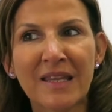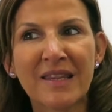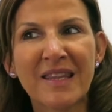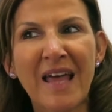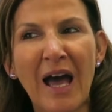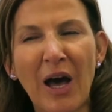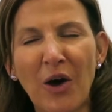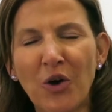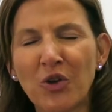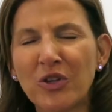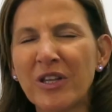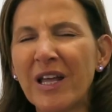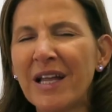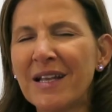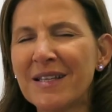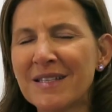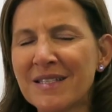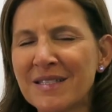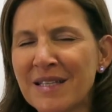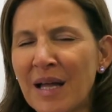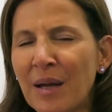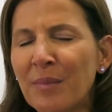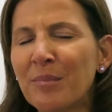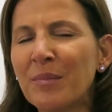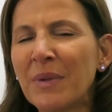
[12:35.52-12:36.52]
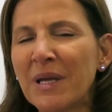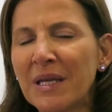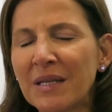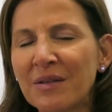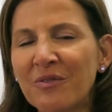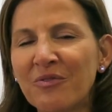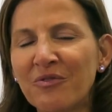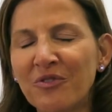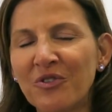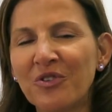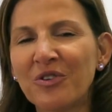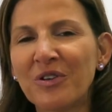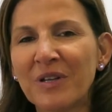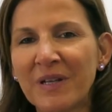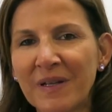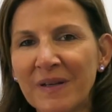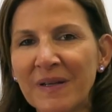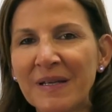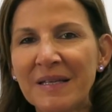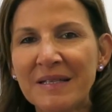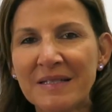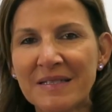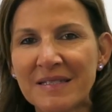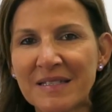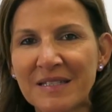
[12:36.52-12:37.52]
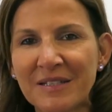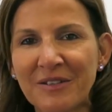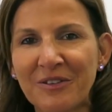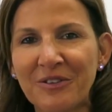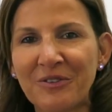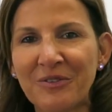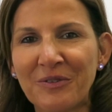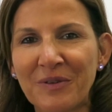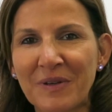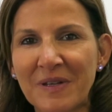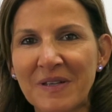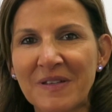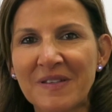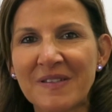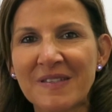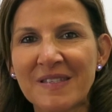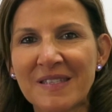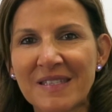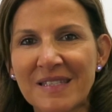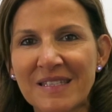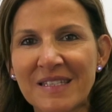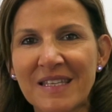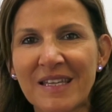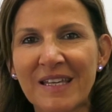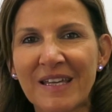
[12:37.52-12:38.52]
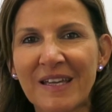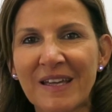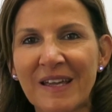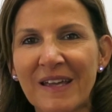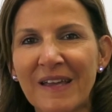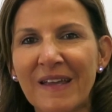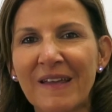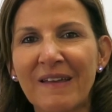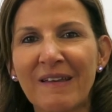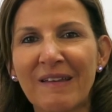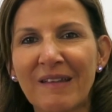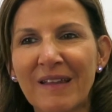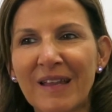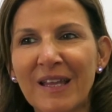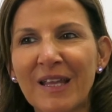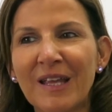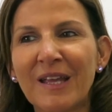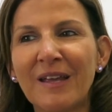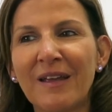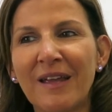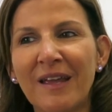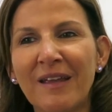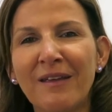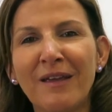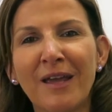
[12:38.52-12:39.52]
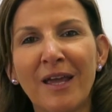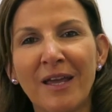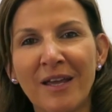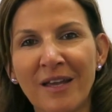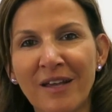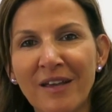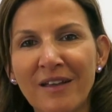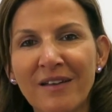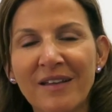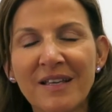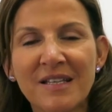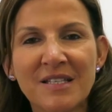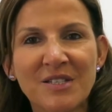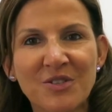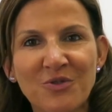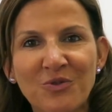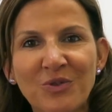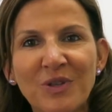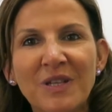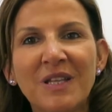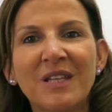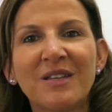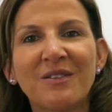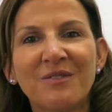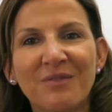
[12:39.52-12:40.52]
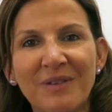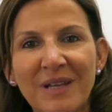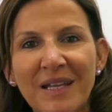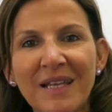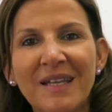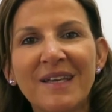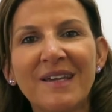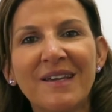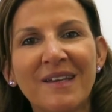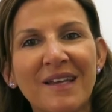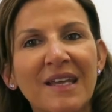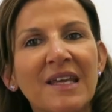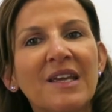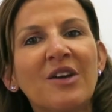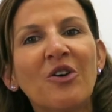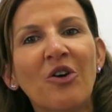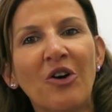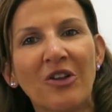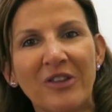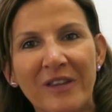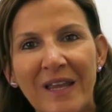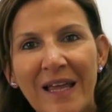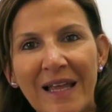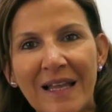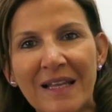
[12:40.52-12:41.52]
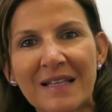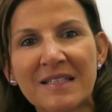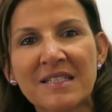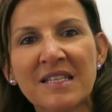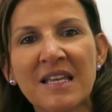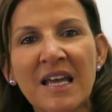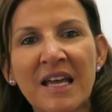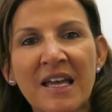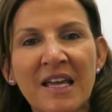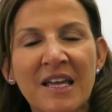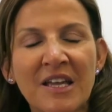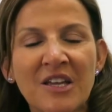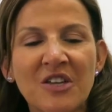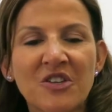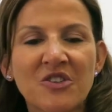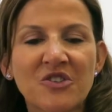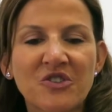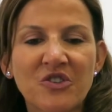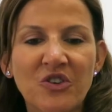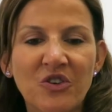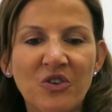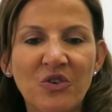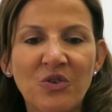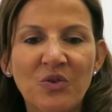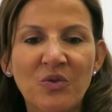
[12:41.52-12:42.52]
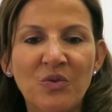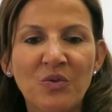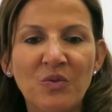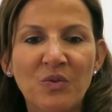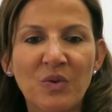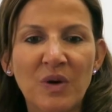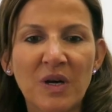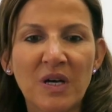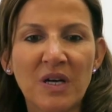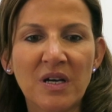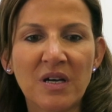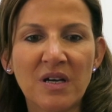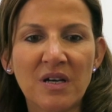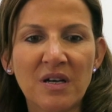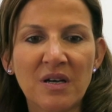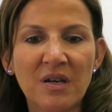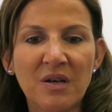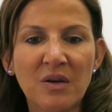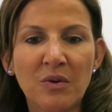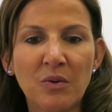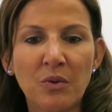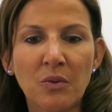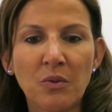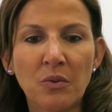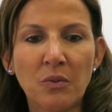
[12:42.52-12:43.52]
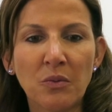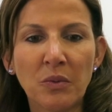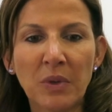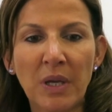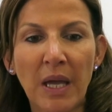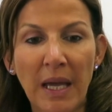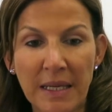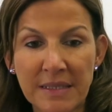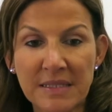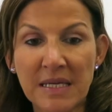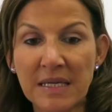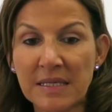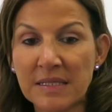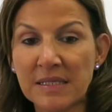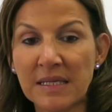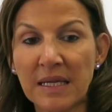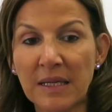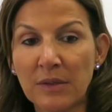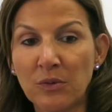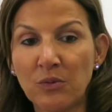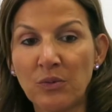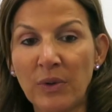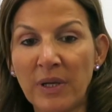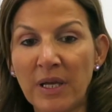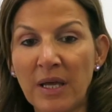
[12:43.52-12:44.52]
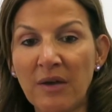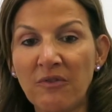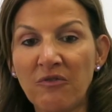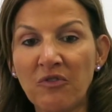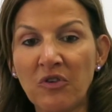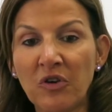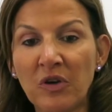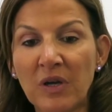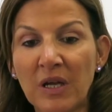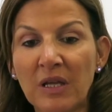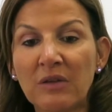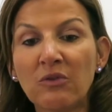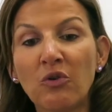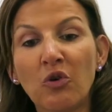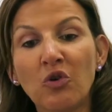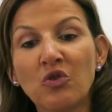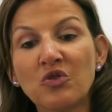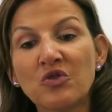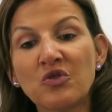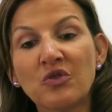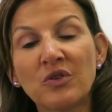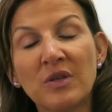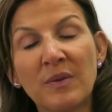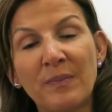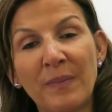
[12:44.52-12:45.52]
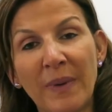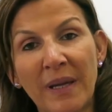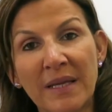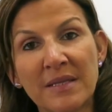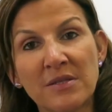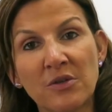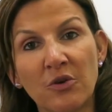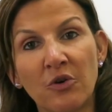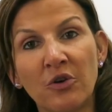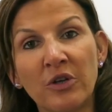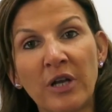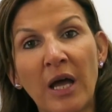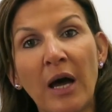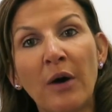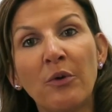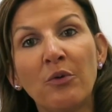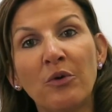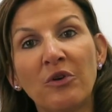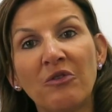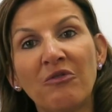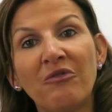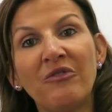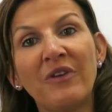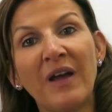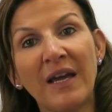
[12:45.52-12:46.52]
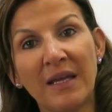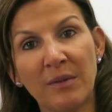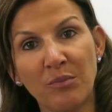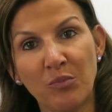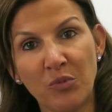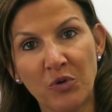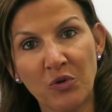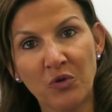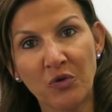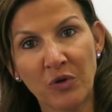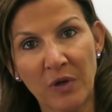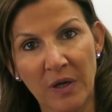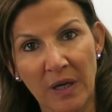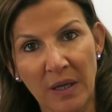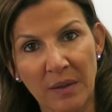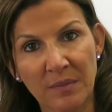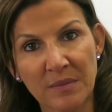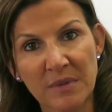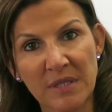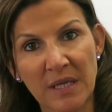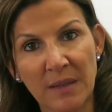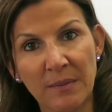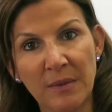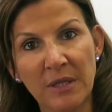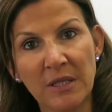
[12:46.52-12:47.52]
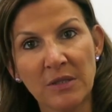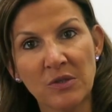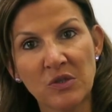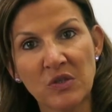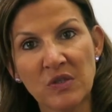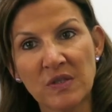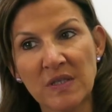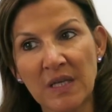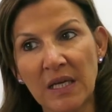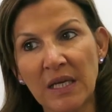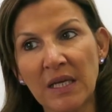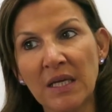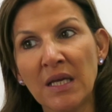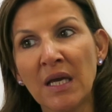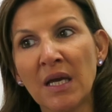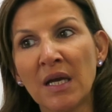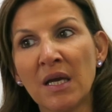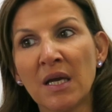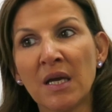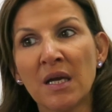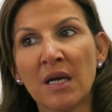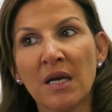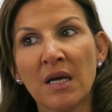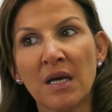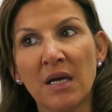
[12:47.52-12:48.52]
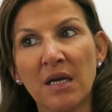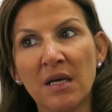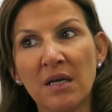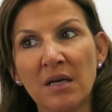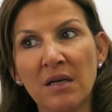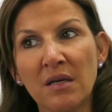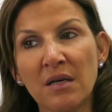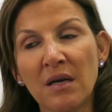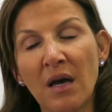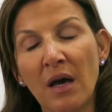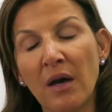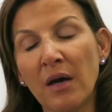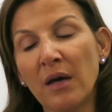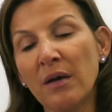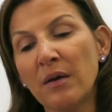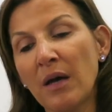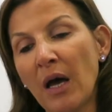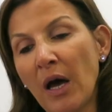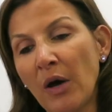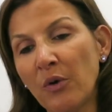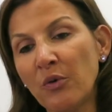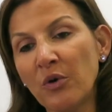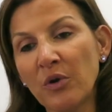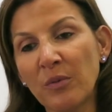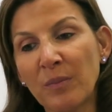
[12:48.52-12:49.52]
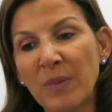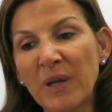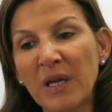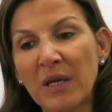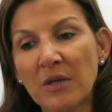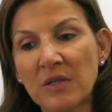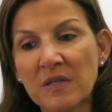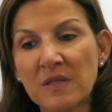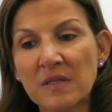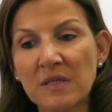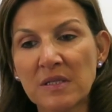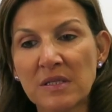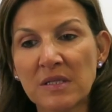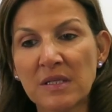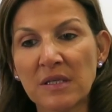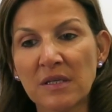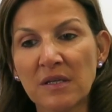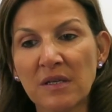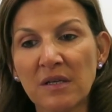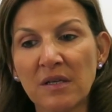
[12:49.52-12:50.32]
that hotel is not made for Greece, it's, in Greece you need really Greek hotels. So as I said, whenever, it also depends on our flight programs. Today, our biggest